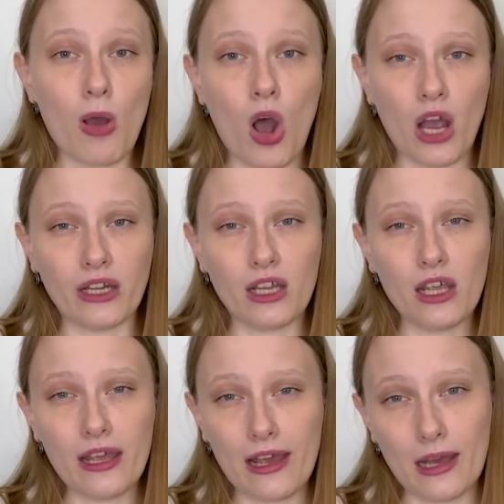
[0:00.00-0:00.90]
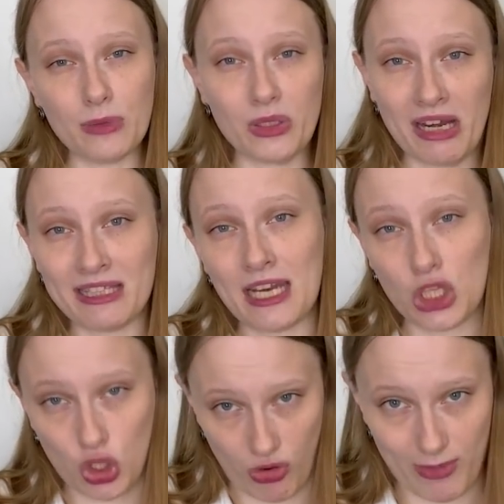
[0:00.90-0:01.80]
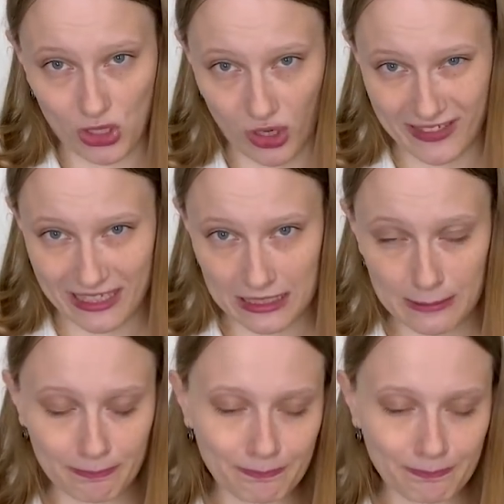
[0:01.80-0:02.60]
on United States streaming services.